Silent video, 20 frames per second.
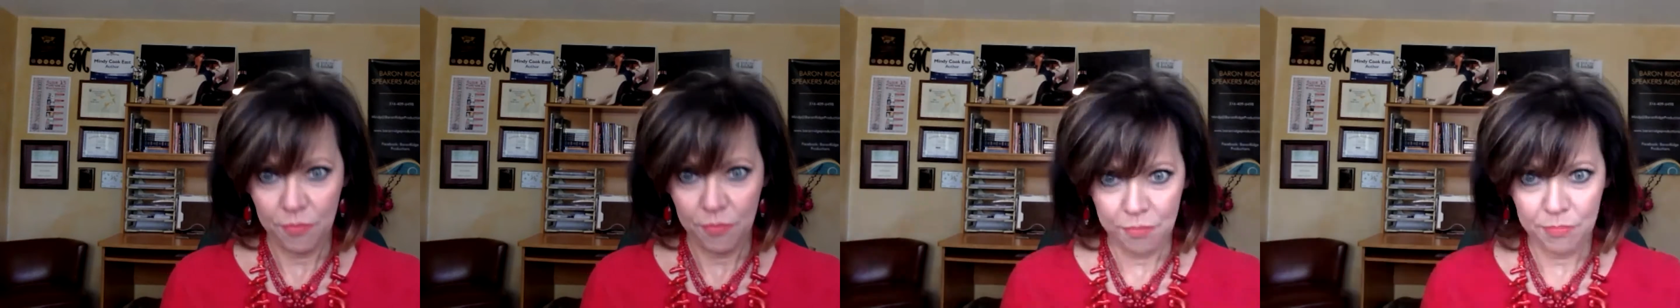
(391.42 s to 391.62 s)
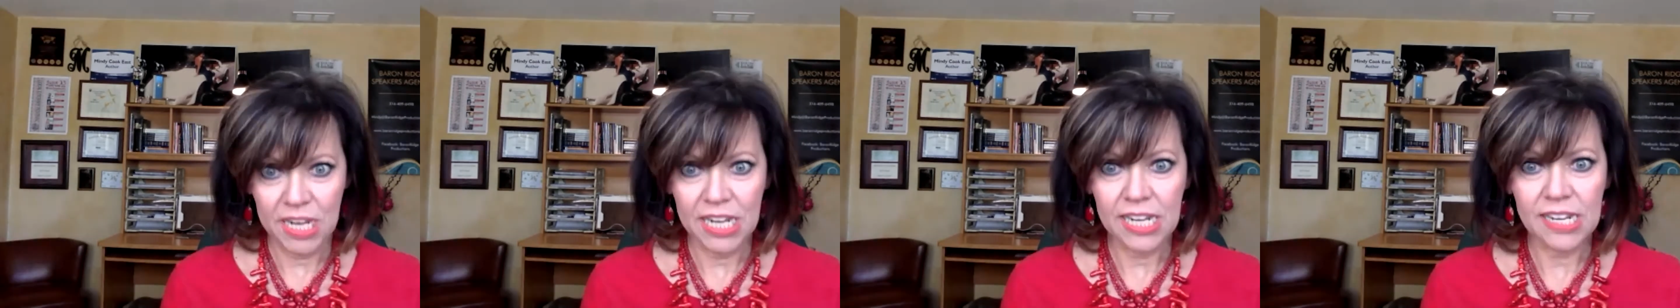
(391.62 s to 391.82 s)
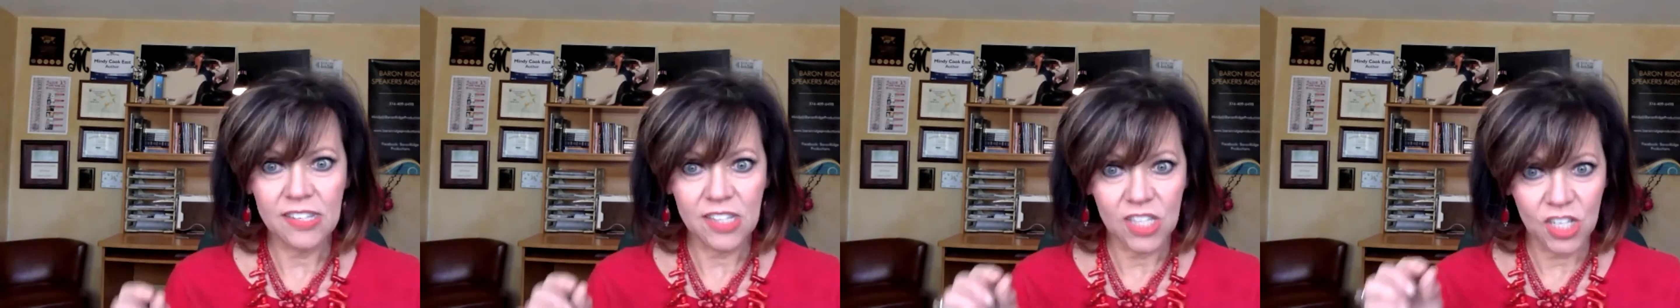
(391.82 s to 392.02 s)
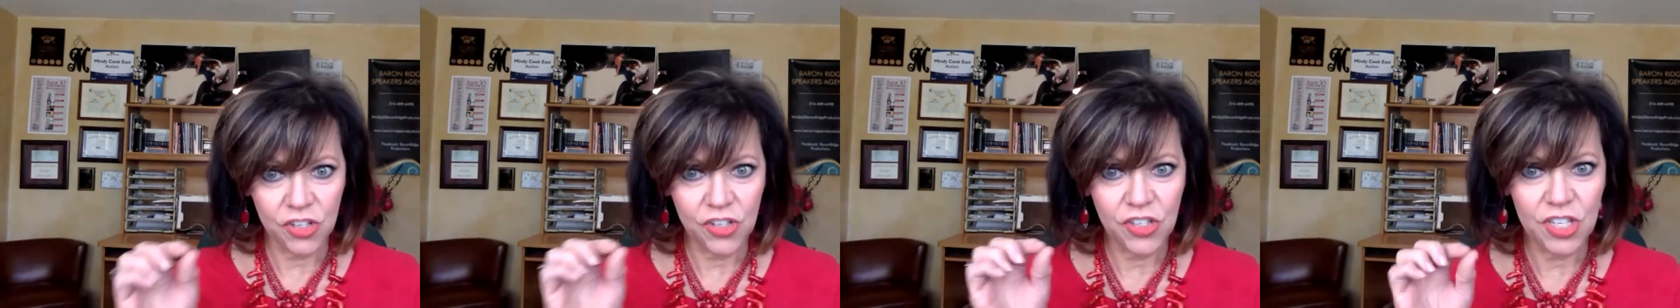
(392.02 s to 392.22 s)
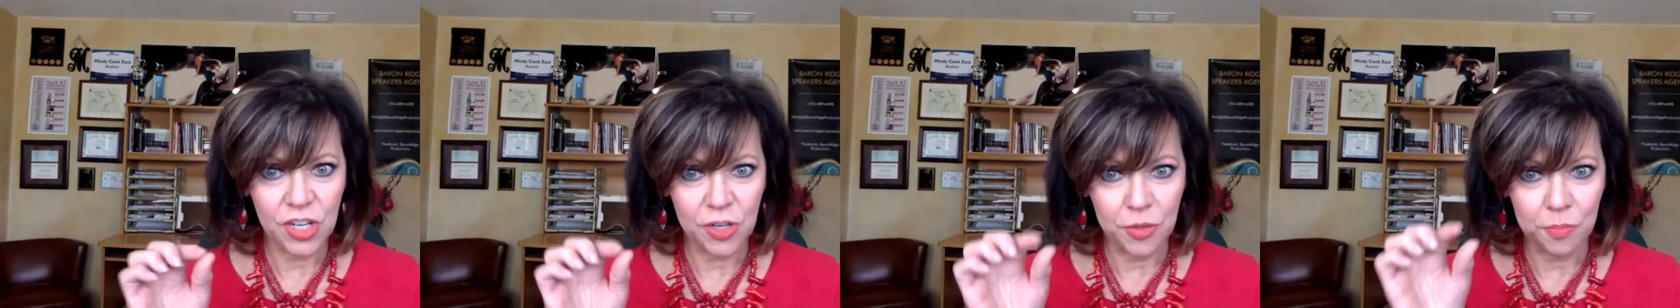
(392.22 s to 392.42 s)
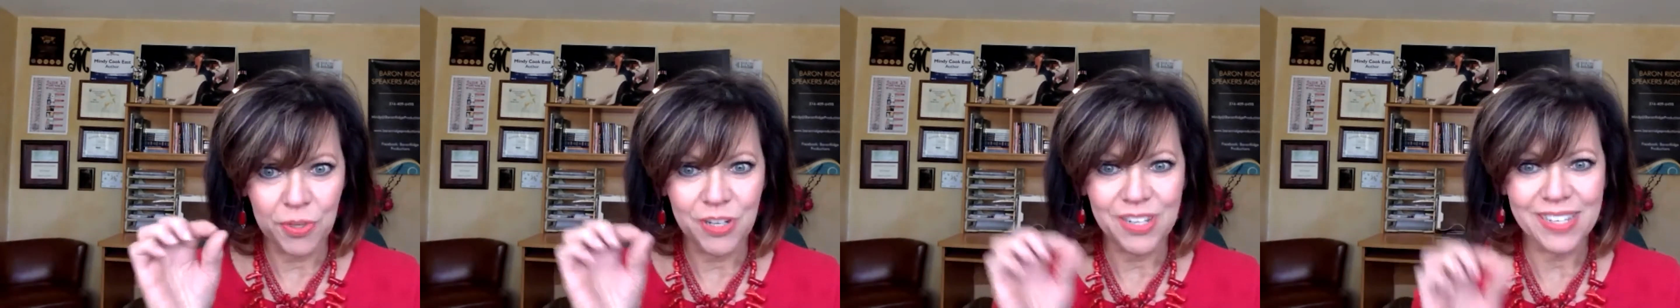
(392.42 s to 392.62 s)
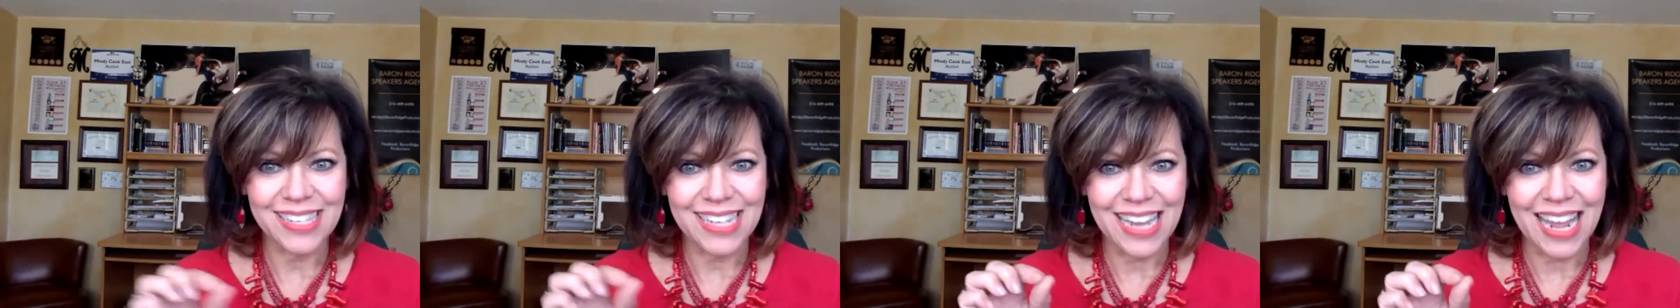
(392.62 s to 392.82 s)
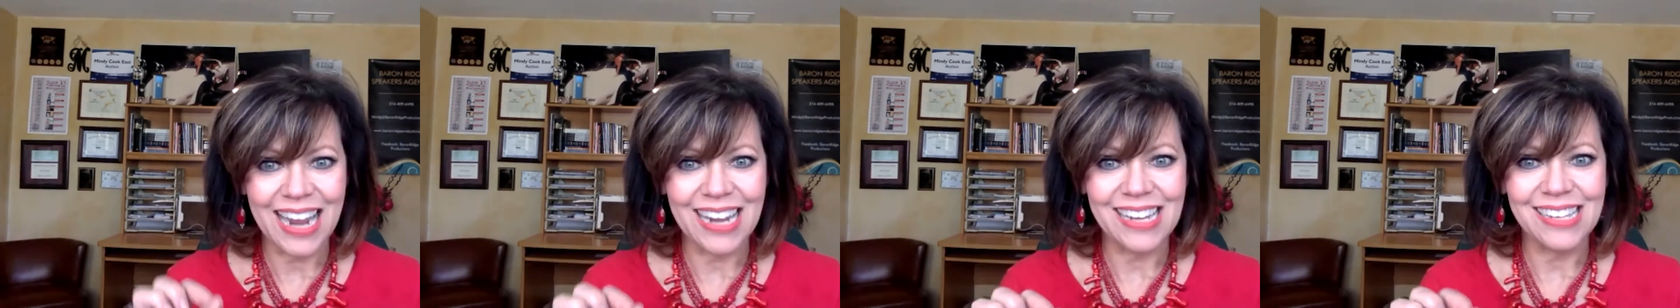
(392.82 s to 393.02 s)
because they're so
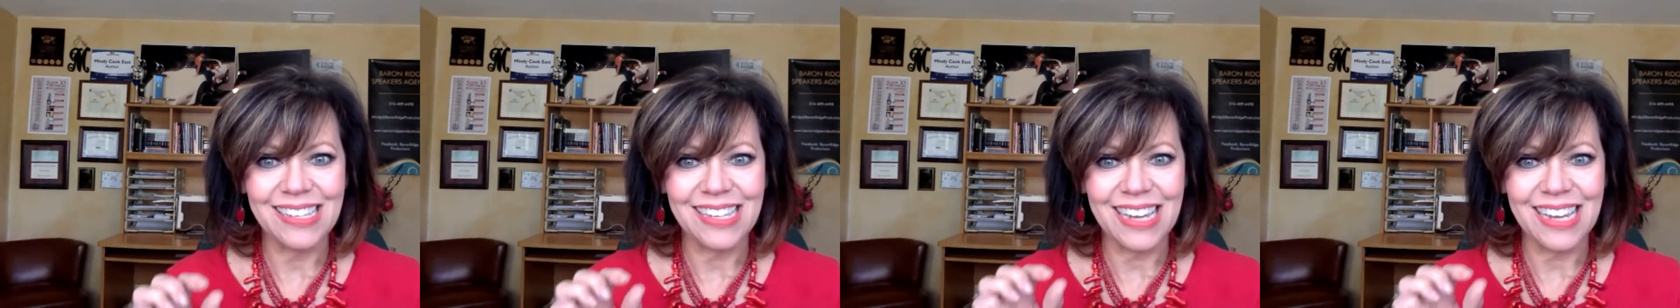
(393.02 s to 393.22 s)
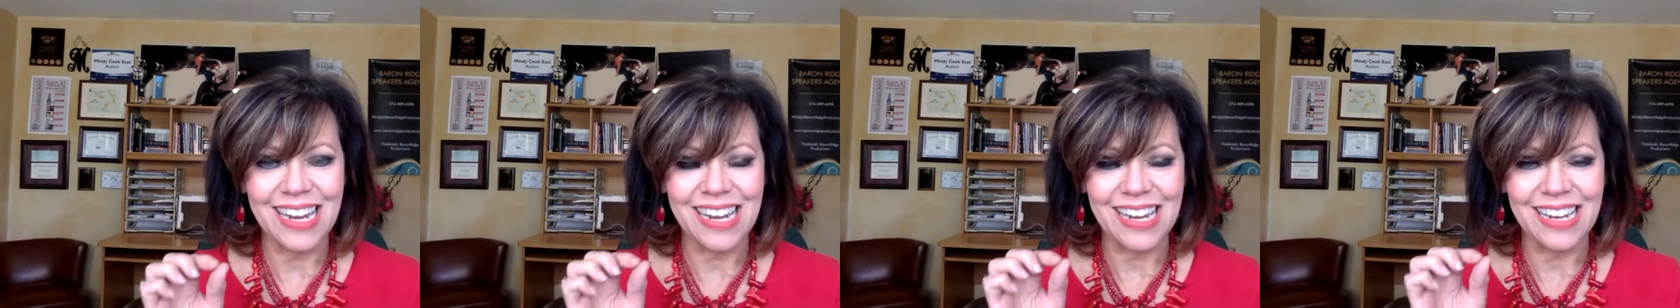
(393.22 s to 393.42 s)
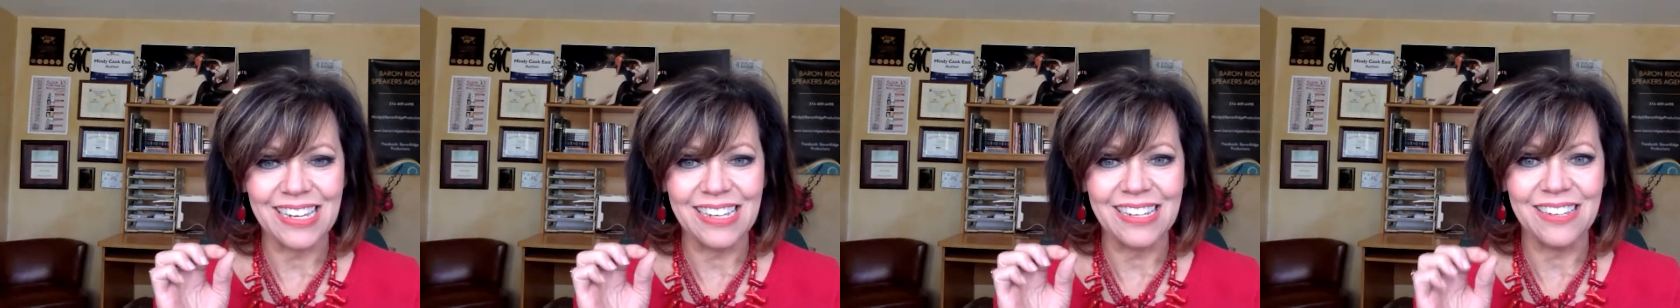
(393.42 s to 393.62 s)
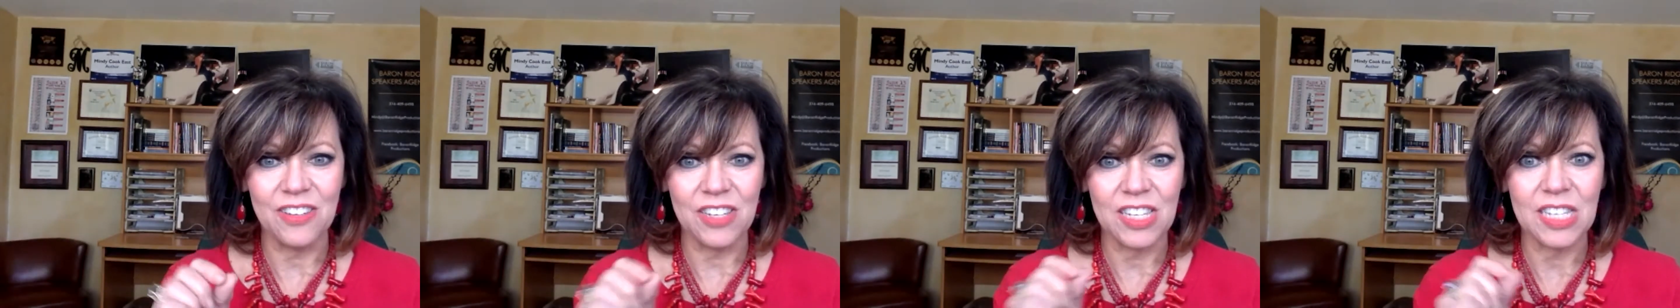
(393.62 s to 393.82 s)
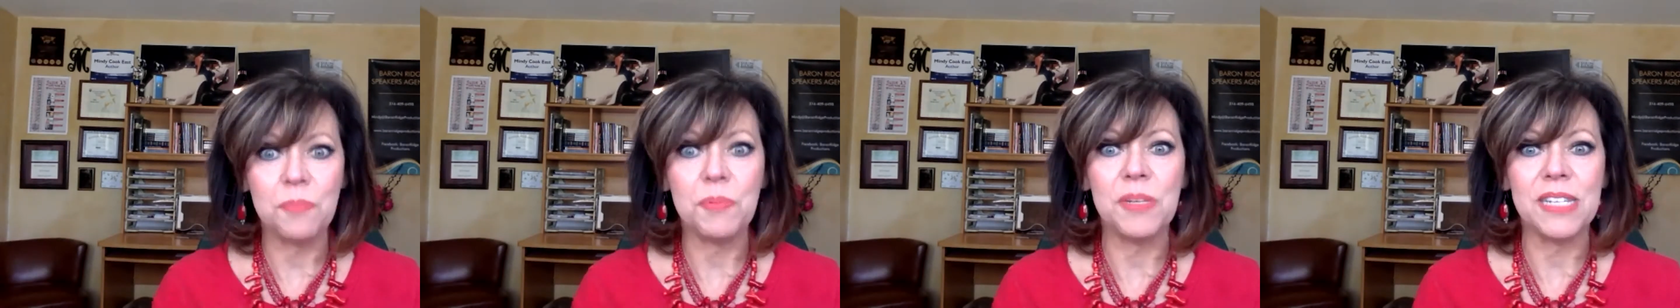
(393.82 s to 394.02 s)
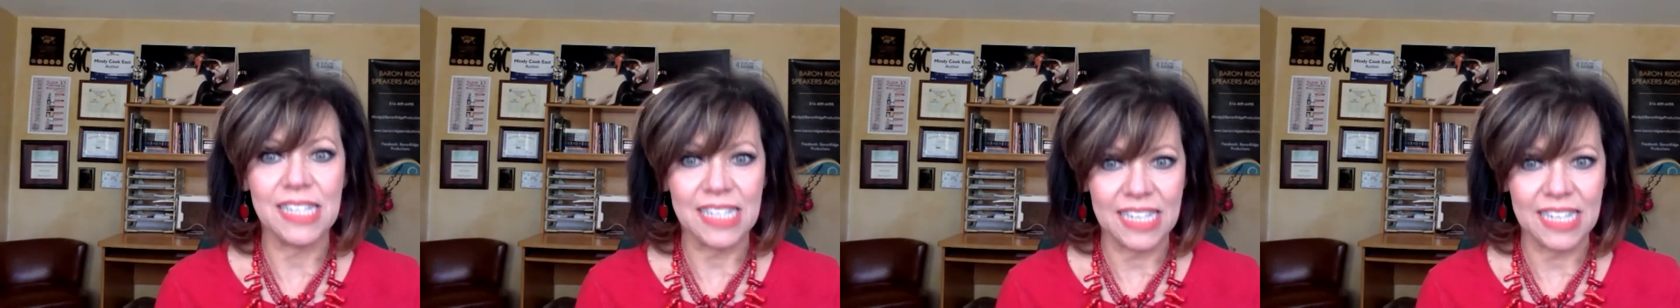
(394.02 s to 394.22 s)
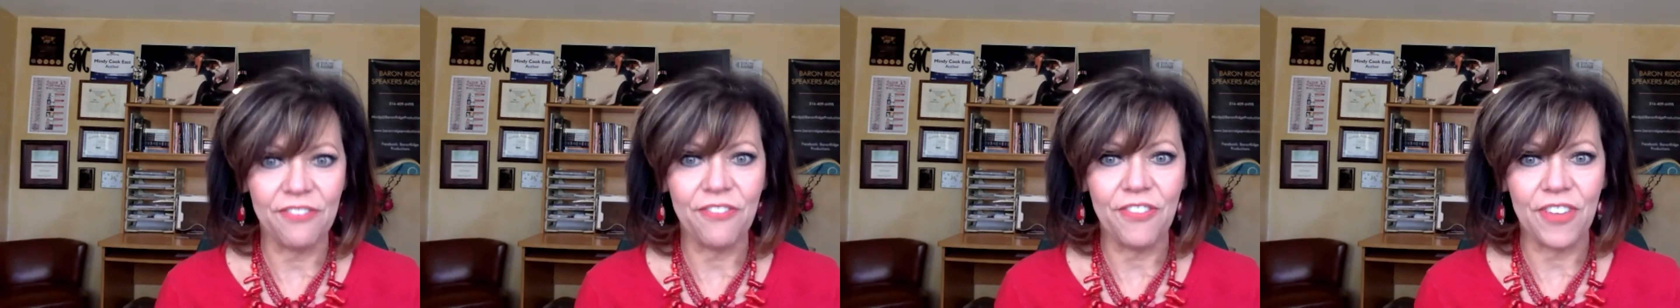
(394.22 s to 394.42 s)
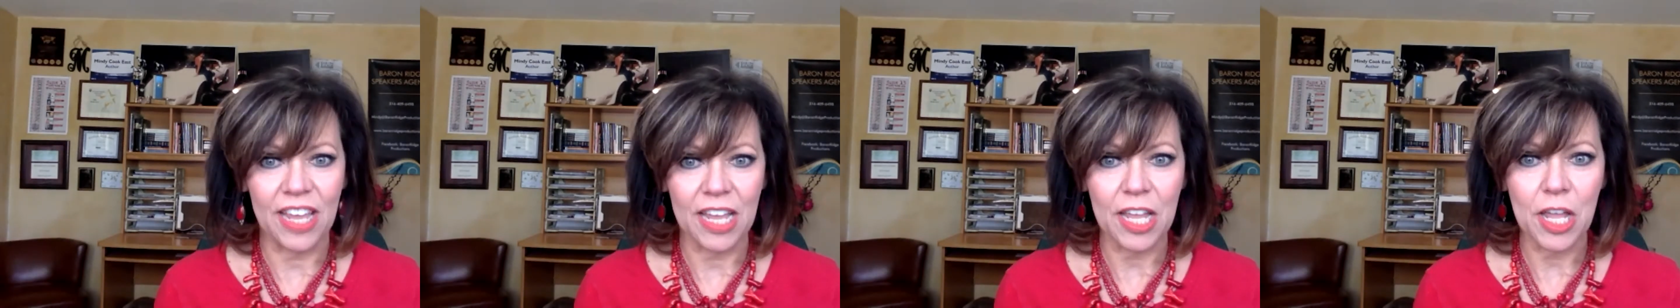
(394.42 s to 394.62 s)
precise and
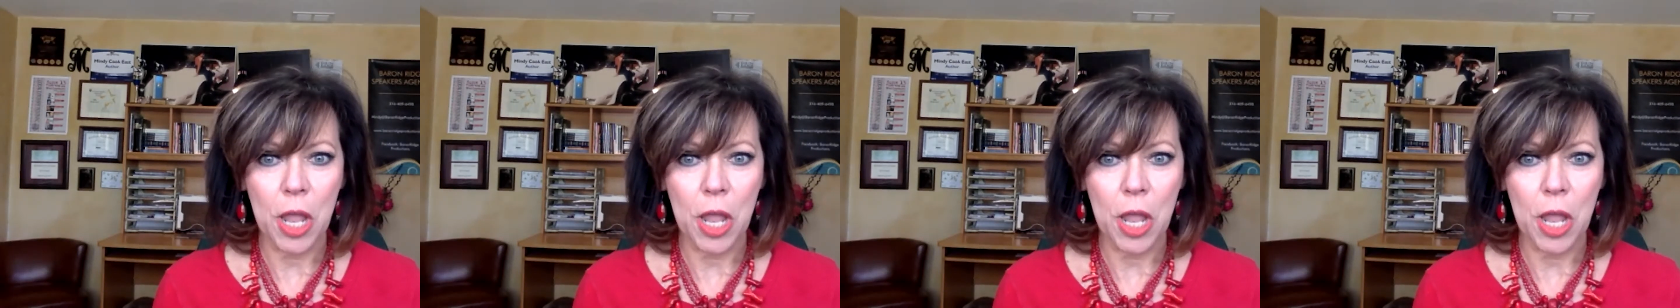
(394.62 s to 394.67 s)
specific.